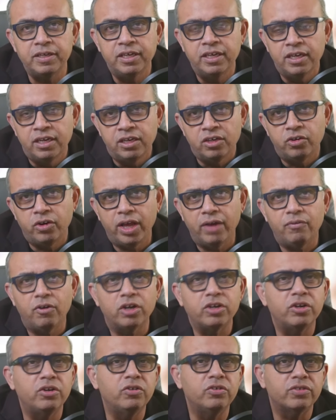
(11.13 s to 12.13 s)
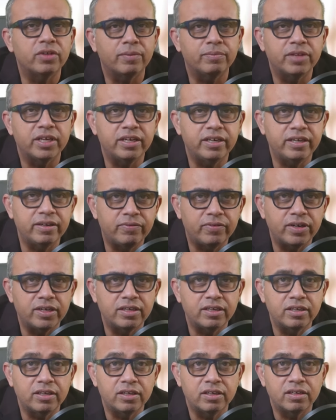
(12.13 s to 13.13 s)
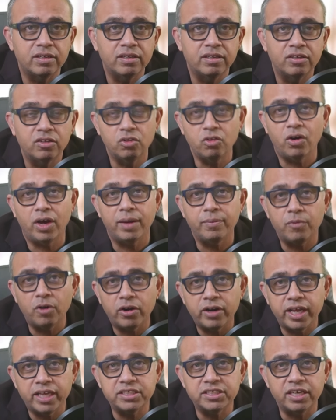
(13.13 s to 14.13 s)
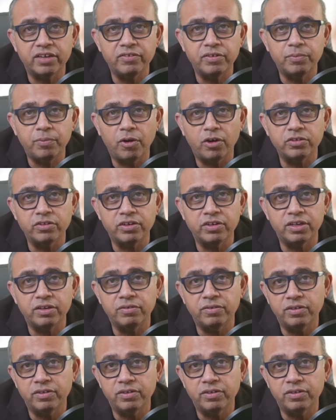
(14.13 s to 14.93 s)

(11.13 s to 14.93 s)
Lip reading: Today I want to do something different. Though I am not HIV positive,